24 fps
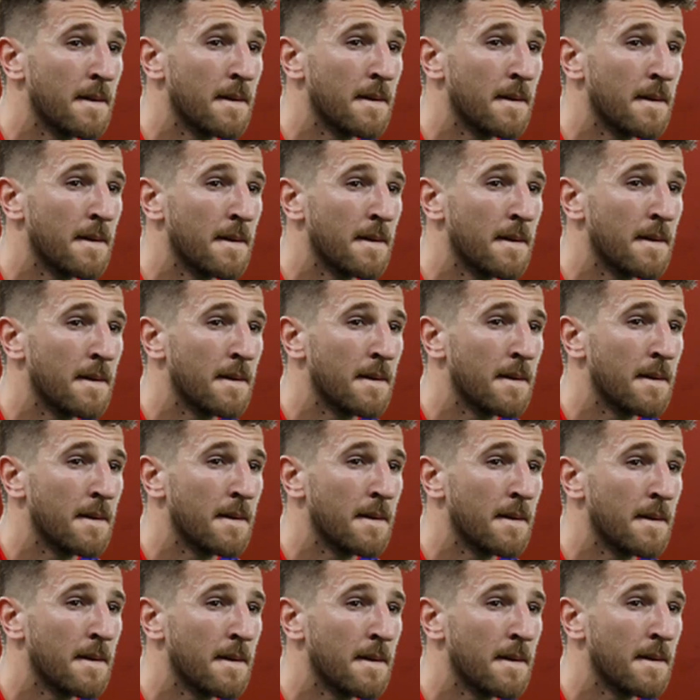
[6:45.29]

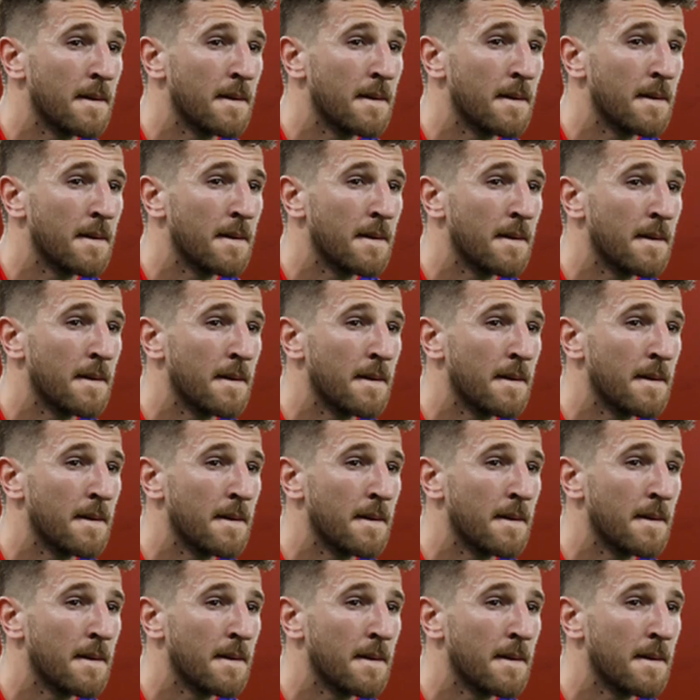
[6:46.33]

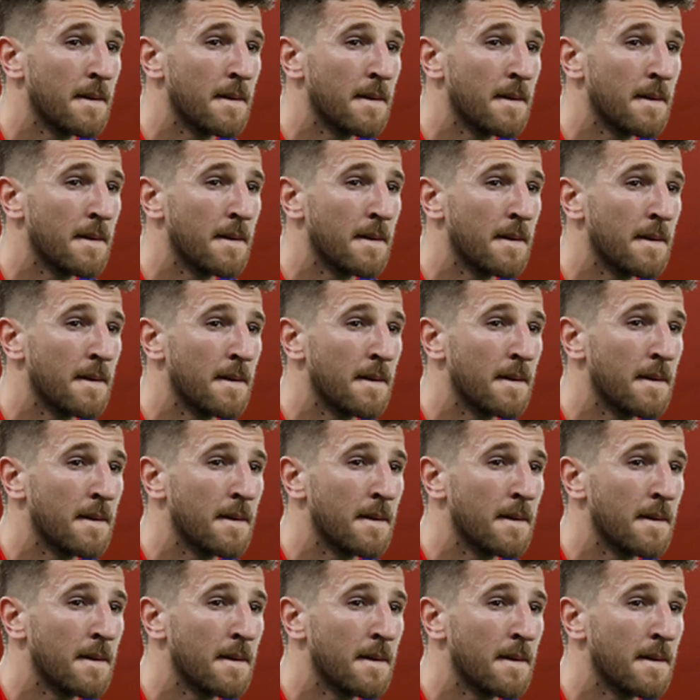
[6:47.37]

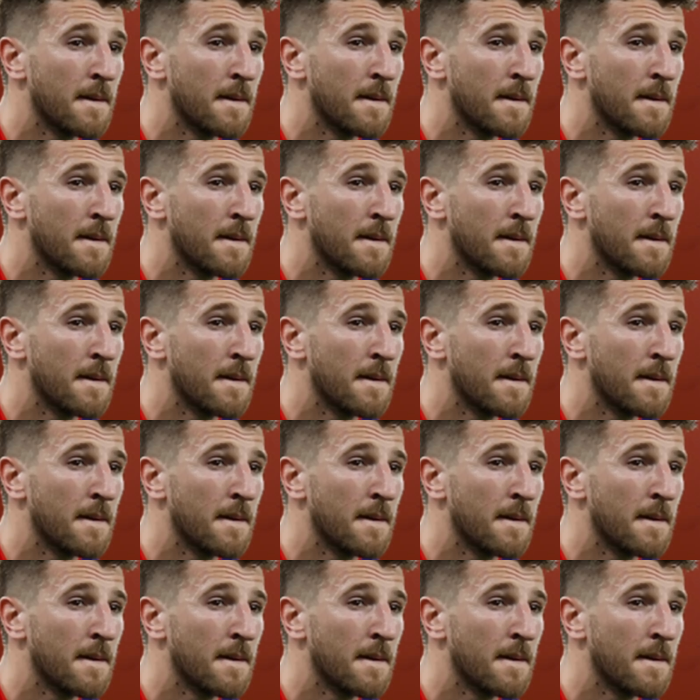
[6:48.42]
No words are spoken by the person on screen.